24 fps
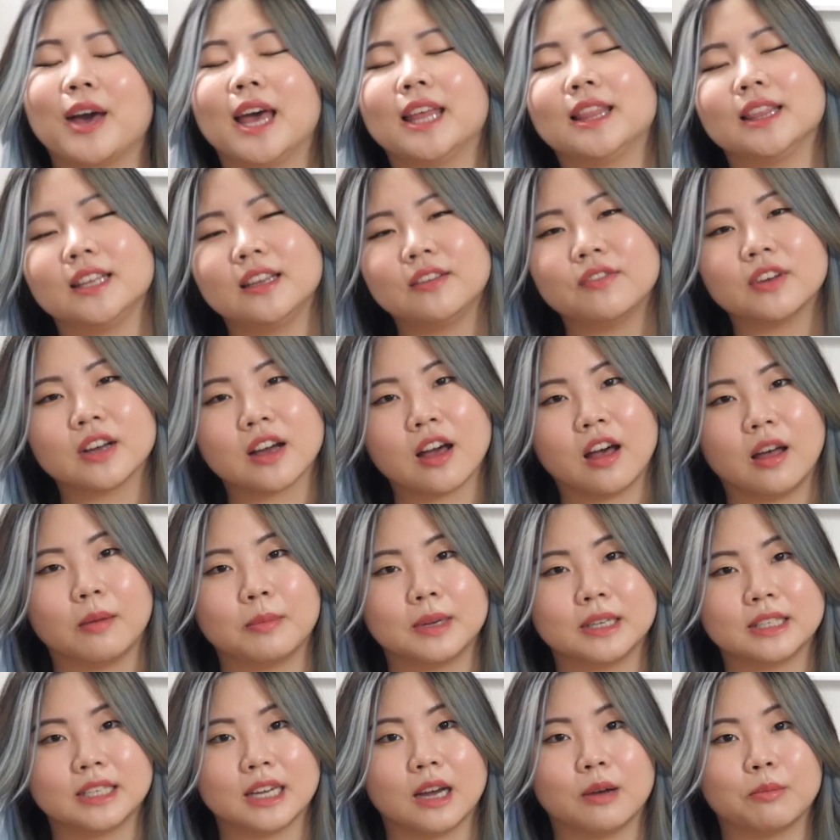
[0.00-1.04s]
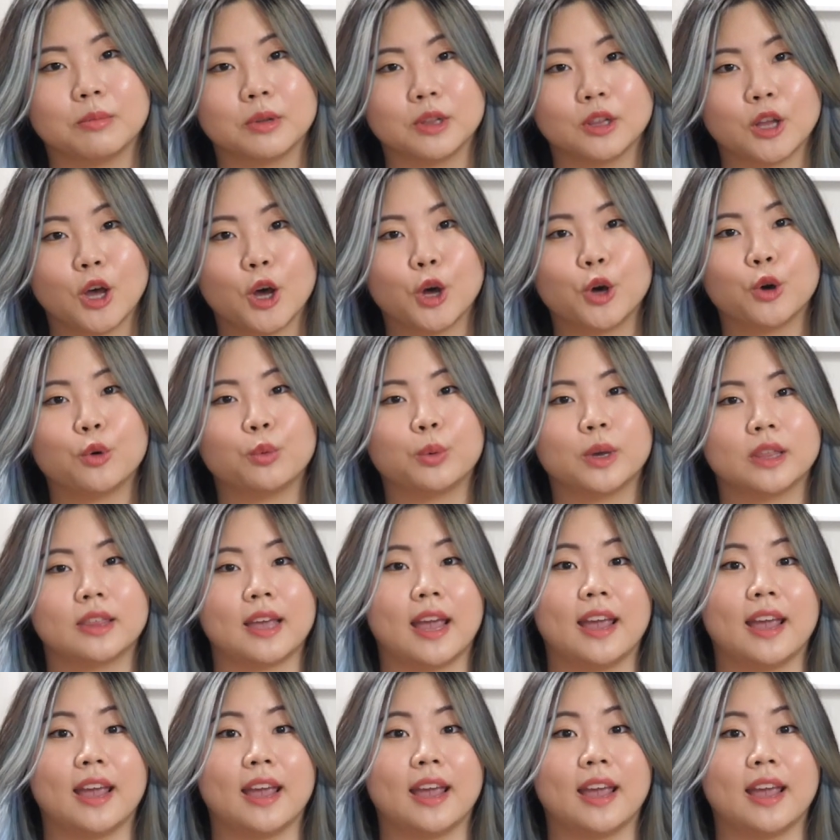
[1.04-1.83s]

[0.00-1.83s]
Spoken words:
and leave a comment down below with